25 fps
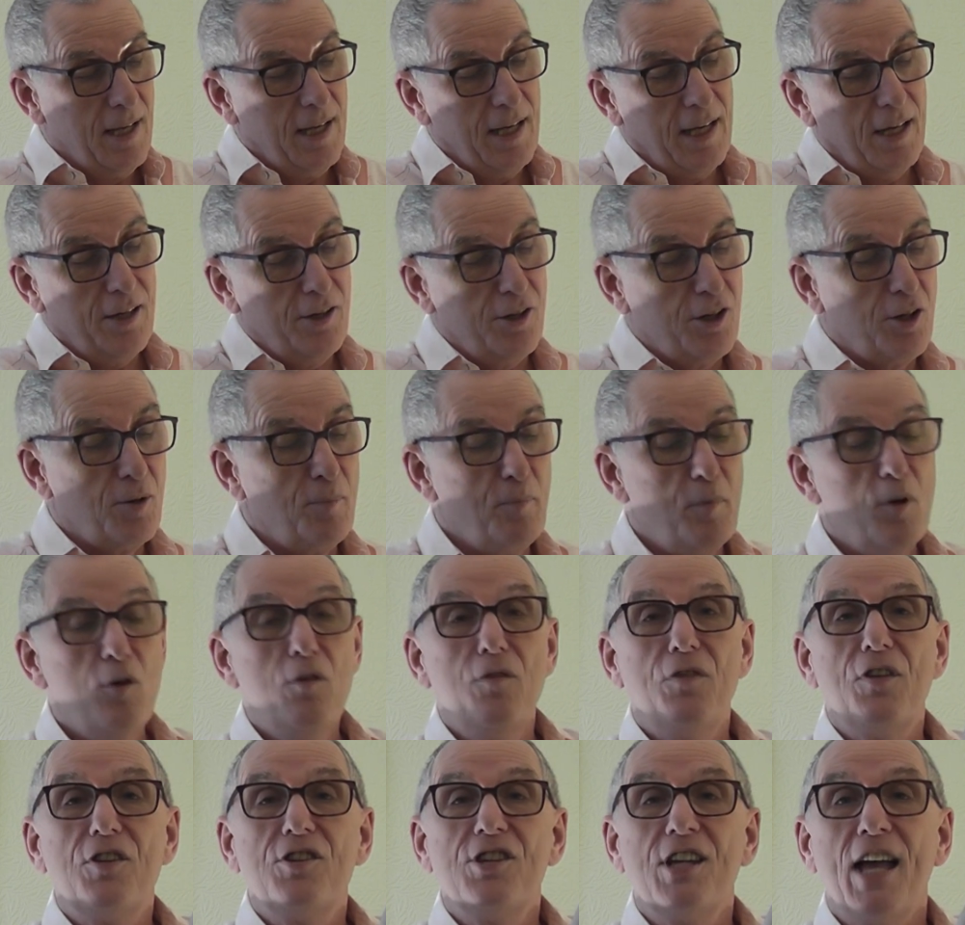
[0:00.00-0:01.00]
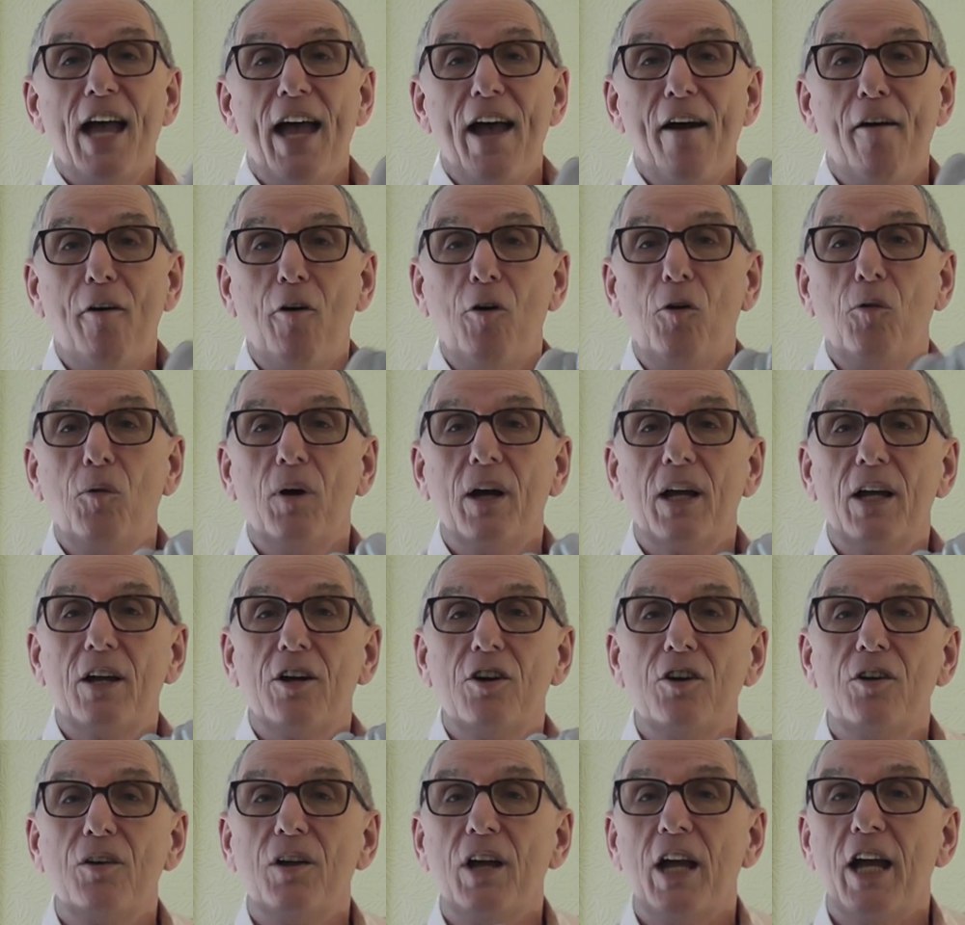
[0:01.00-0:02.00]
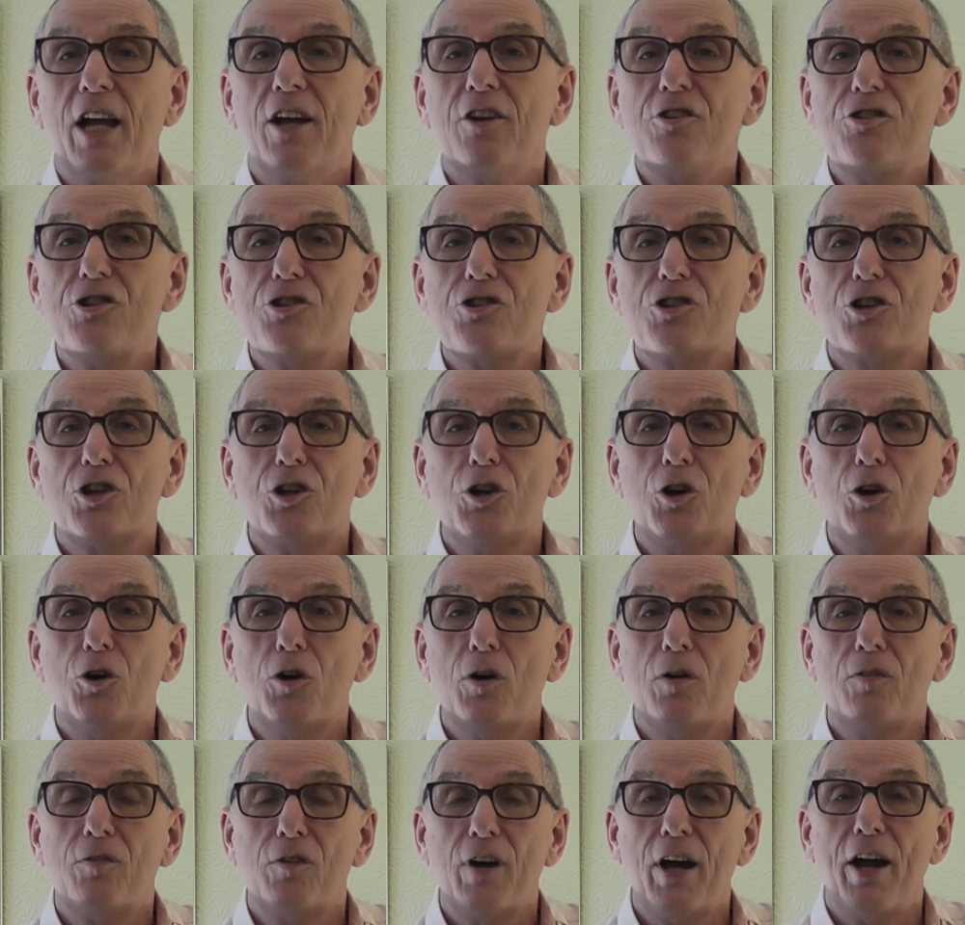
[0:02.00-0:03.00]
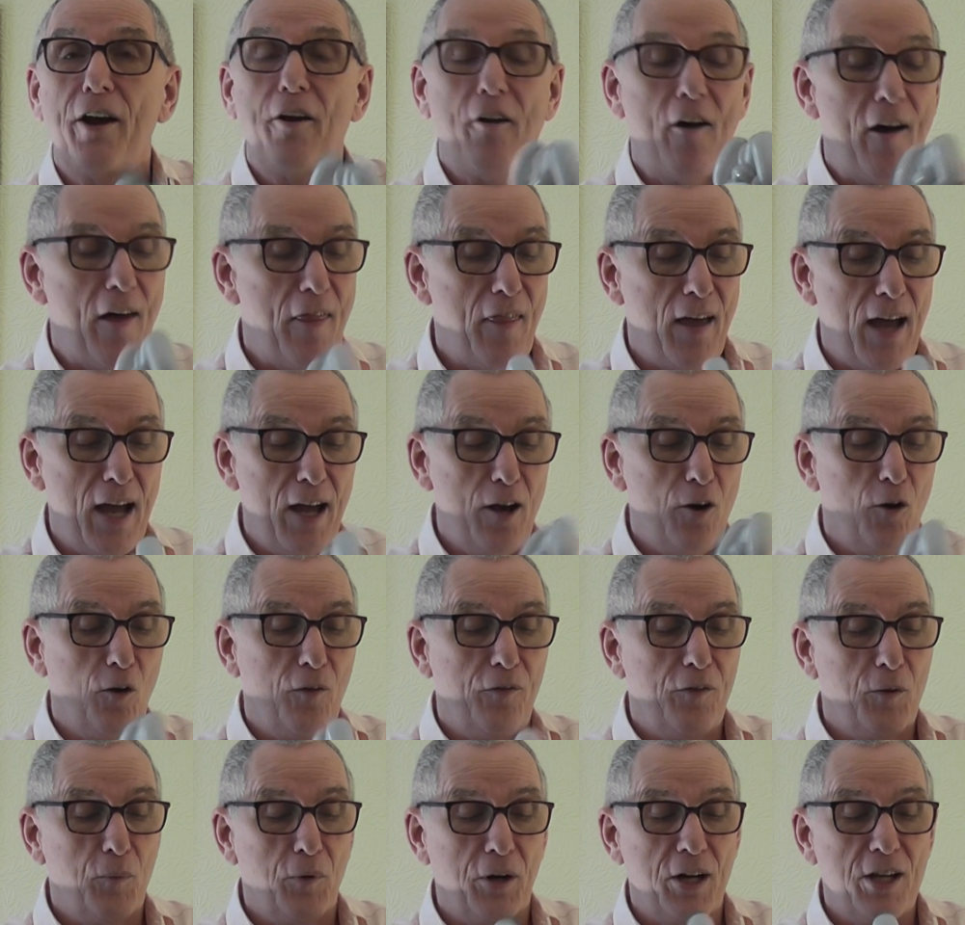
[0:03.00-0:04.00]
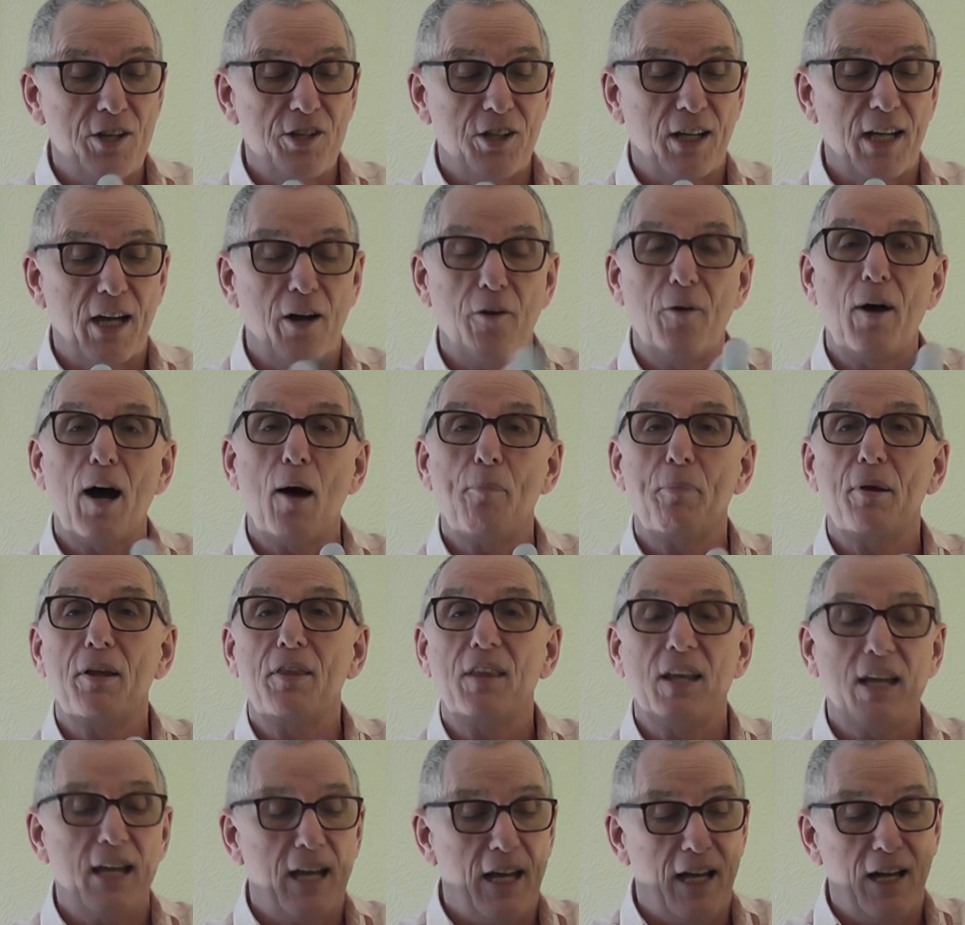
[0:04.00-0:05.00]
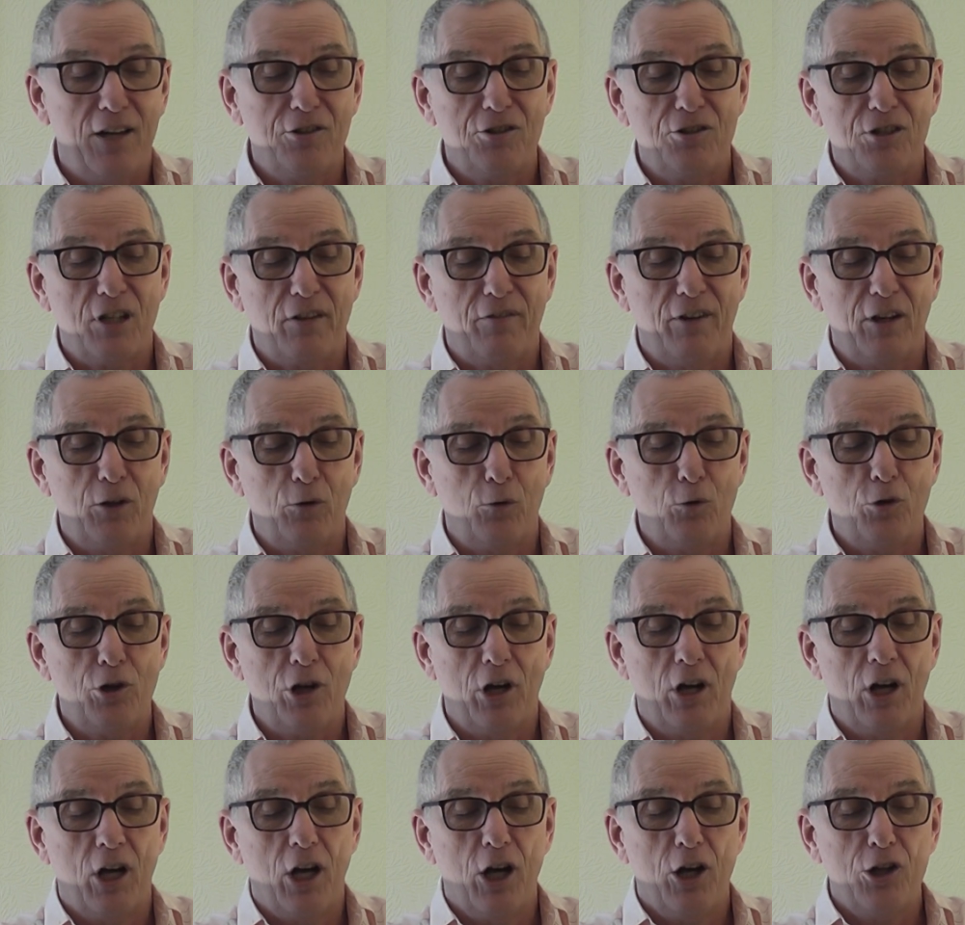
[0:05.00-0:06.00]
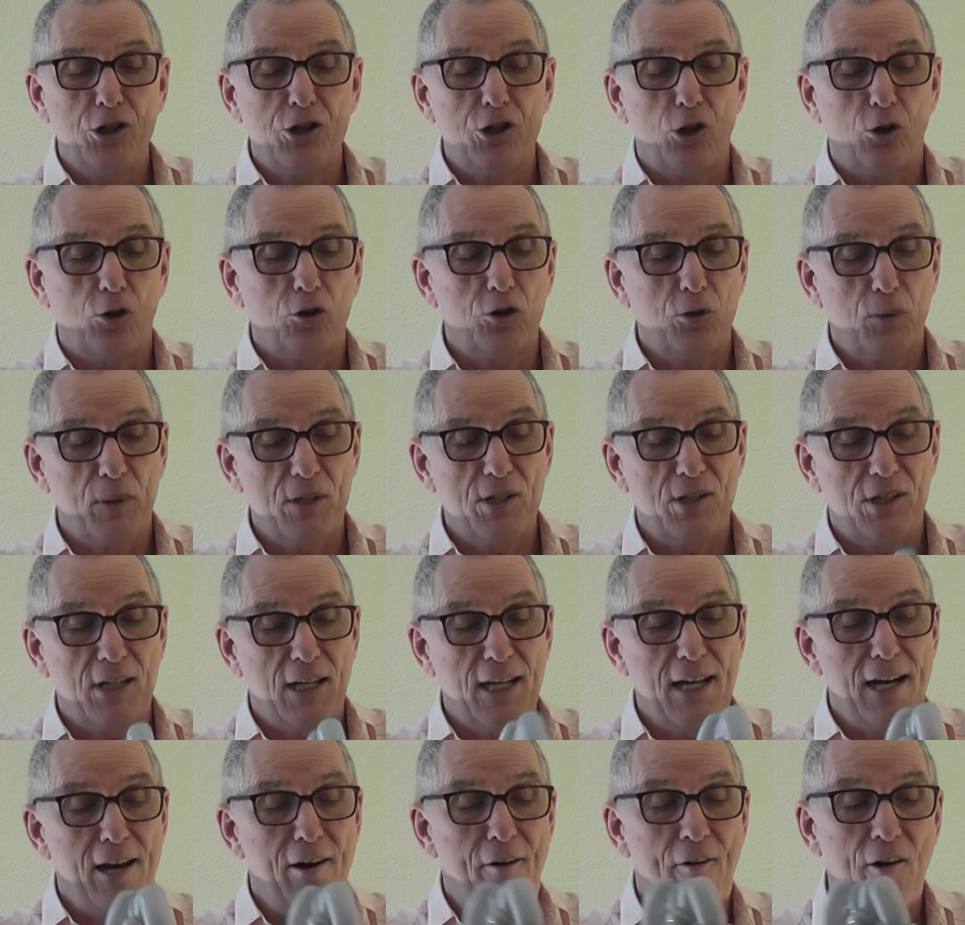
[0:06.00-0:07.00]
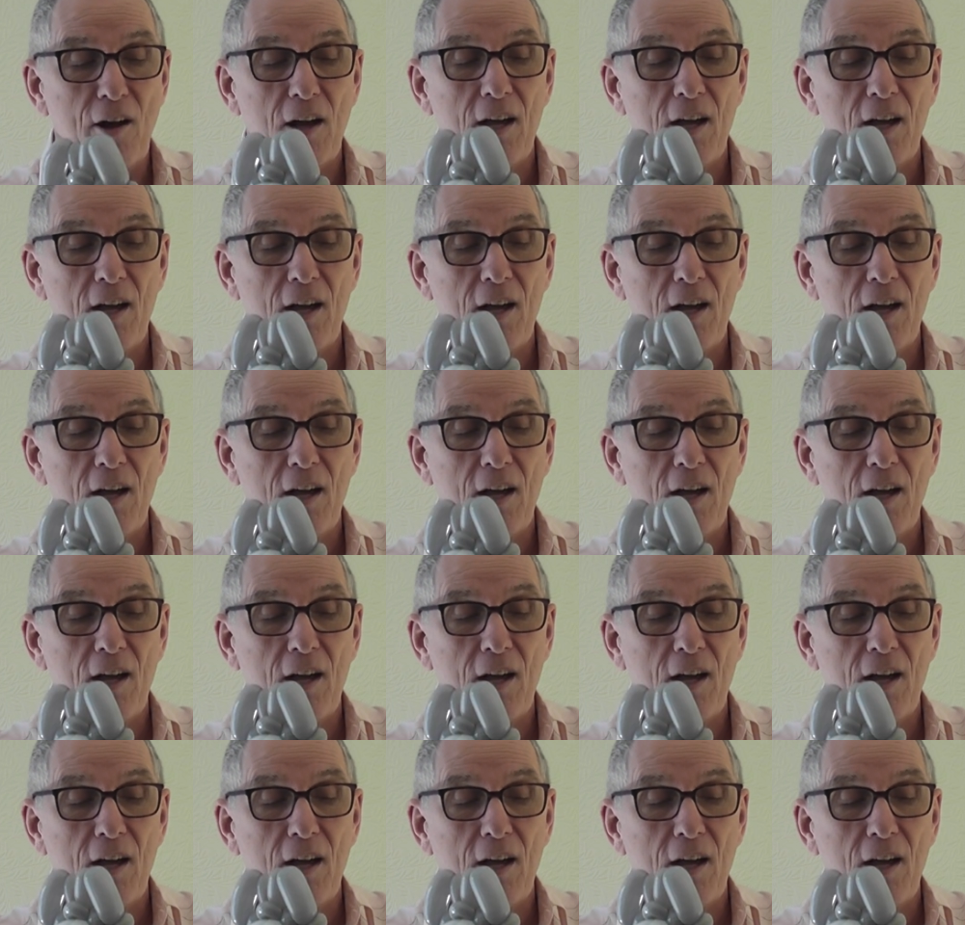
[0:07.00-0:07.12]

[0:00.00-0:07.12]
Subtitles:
And you can move the towel, it can just curve around like that, or if you want it to go up in the air, just give it a little shock twist there,